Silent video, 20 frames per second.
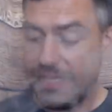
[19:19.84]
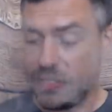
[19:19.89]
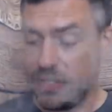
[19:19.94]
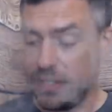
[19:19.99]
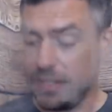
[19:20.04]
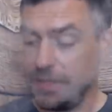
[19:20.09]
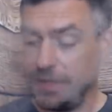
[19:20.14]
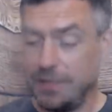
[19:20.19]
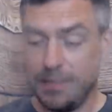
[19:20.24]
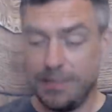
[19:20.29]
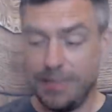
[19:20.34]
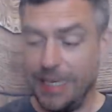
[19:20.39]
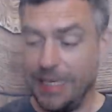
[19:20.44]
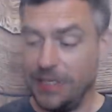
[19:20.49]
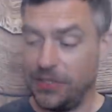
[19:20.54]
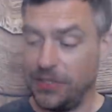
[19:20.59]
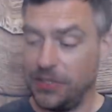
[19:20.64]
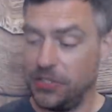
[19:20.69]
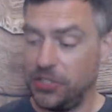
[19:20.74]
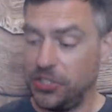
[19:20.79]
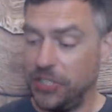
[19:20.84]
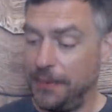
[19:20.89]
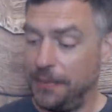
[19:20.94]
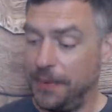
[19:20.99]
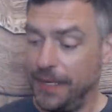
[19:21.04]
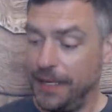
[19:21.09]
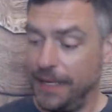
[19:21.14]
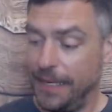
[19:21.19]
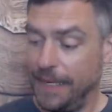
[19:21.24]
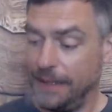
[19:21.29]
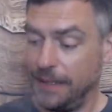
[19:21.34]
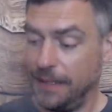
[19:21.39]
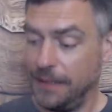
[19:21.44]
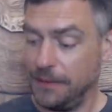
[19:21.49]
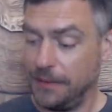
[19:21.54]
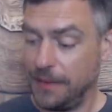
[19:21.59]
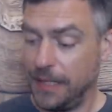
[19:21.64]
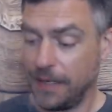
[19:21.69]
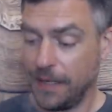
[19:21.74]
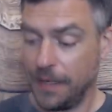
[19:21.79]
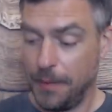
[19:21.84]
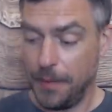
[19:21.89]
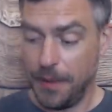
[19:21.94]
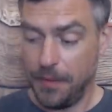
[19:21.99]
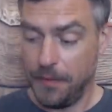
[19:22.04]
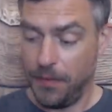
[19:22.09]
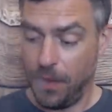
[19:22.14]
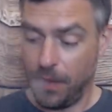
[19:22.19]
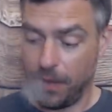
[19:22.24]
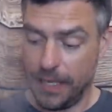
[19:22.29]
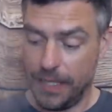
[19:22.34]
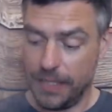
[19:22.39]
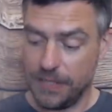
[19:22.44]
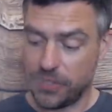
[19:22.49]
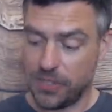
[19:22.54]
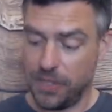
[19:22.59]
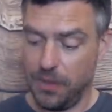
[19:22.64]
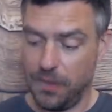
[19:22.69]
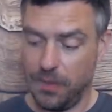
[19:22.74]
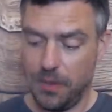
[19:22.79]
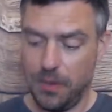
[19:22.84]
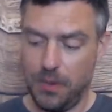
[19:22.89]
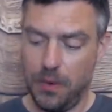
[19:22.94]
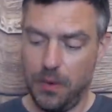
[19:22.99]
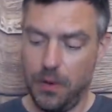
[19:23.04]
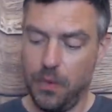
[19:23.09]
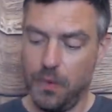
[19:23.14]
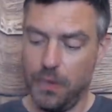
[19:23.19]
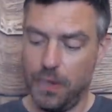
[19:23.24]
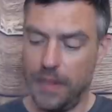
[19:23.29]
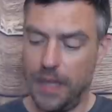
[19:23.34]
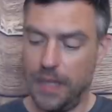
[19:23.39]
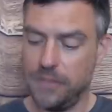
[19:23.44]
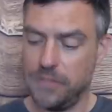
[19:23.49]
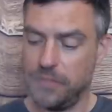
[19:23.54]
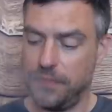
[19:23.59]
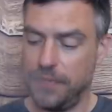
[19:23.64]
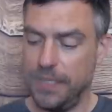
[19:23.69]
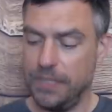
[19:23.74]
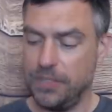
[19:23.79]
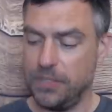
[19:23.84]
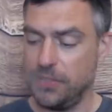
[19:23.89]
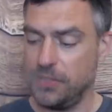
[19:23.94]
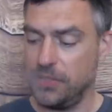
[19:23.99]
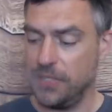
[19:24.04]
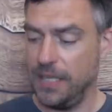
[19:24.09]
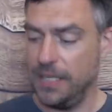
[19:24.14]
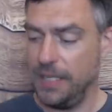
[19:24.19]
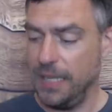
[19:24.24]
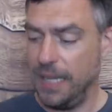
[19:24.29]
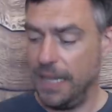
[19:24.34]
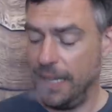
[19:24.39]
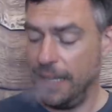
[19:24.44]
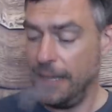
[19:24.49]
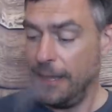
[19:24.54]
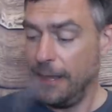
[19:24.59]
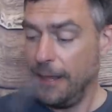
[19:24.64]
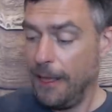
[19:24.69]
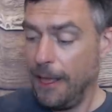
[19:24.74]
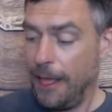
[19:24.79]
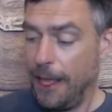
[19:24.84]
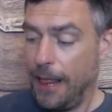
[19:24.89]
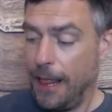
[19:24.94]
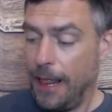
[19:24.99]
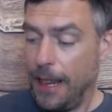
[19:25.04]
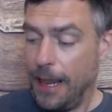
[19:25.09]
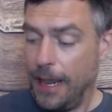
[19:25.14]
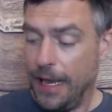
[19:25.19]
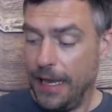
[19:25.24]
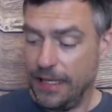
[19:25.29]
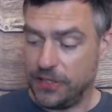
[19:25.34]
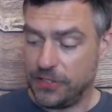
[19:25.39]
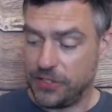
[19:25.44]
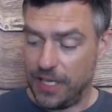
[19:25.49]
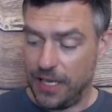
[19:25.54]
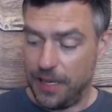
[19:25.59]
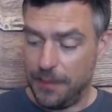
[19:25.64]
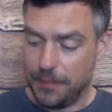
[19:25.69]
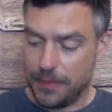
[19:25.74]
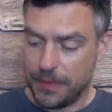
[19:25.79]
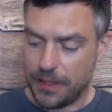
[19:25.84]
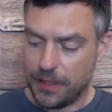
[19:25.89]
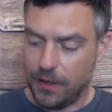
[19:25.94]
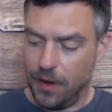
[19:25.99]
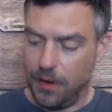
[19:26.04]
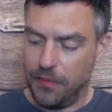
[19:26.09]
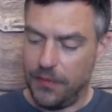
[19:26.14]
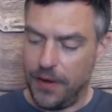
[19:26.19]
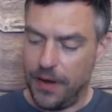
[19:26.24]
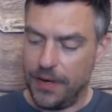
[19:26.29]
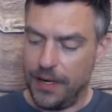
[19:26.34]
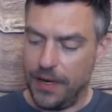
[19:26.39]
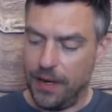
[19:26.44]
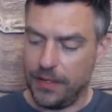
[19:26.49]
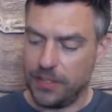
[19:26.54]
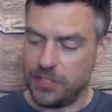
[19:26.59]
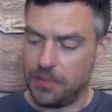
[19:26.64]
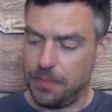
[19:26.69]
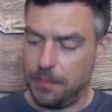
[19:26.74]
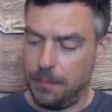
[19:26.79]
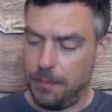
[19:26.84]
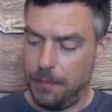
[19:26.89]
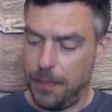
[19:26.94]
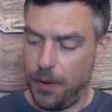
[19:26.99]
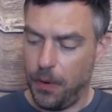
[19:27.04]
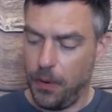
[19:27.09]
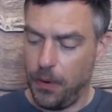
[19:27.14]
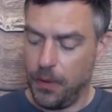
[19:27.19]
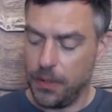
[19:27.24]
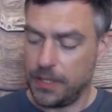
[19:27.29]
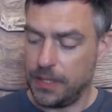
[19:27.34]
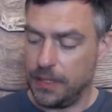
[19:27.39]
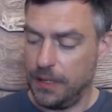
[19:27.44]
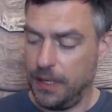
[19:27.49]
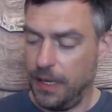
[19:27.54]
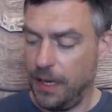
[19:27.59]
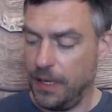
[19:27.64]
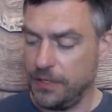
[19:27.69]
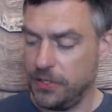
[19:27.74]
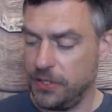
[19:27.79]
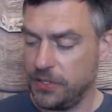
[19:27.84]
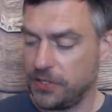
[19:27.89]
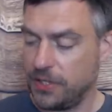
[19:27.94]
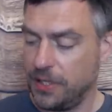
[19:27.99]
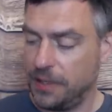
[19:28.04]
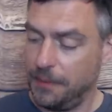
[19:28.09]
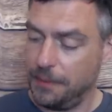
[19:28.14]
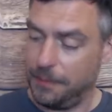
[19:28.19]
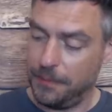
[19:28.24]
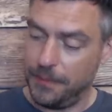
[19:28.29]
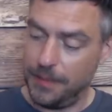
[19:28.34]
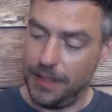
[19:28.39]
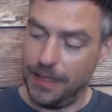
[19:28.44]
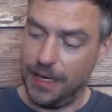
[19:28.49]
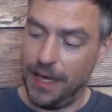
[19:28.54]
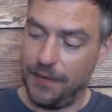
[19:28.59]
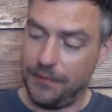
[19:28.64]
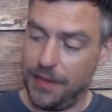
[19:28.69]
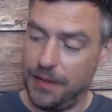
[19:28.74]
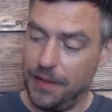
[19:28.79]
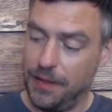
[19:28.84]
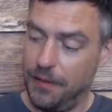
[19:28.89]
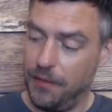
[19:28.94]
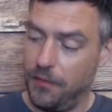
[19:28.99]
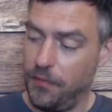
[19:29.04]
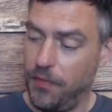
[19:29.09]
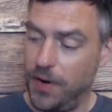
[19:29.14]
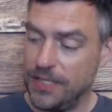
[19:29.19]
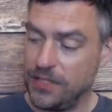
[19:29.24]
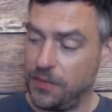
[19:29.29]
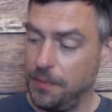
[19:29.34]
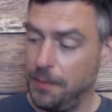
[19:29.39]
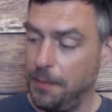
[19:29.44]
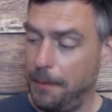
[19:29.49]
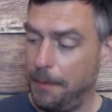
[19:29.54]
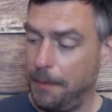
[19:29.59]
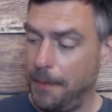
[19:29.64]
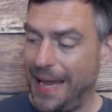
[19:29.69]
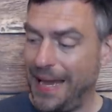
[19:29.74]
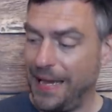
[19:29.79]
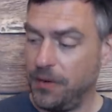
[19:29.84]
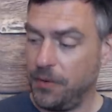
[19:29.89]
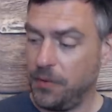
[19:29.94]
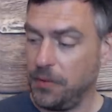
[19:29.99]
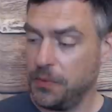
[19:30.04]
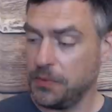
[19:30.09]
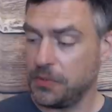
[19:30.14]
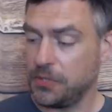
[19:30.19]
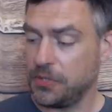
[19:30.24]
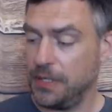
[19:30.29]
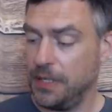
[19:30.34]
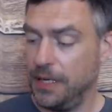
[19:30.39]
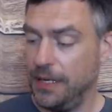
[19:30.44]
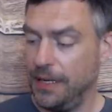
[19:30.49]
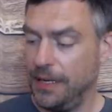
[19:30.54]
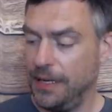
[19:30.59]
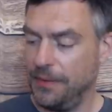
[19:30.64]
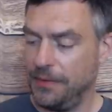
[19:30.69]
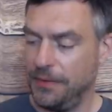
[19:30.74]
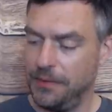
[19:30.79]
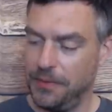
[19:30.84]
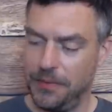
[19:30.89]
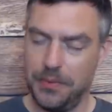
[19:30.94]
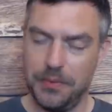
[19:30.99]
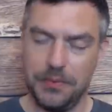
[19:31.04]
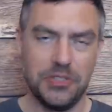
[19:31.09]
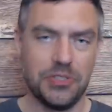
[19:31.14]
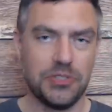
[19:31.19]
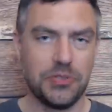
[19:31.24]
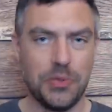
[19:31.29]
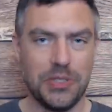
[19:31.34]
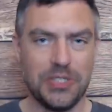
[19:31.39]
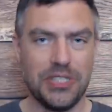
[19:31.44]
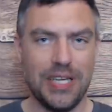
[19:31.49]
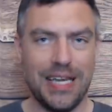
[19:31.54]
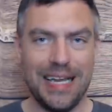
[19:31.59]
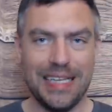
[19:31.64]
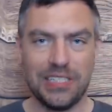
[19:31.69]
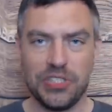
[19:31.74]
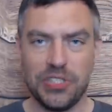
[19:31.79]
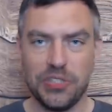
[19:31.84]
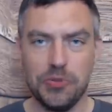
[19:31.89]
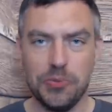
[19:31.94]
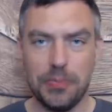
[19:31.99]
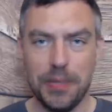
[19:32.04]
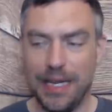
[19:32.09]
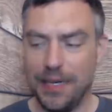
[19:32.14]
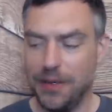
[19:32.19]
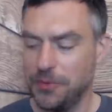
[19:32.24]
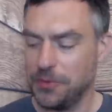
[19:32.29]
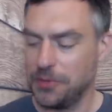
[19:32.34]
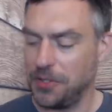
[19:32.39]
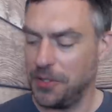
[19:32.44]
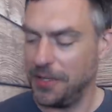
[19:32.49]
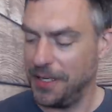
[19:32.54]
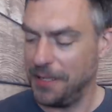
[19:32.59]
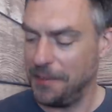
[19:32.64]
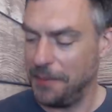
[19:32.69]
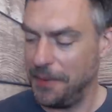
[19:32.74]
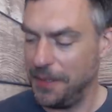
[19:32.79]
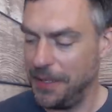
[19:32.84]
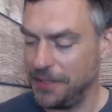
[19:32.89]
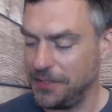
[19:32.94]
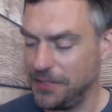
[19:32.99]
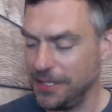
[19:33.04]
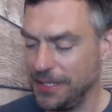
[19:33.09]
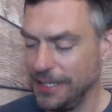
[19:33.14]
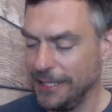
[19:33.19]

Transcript: a decent chip in there, don't get me wrong, it's got all of those features in there. It's um, got a very nice board. I just love the resin panels. Uh, just wish it had two panels on it, but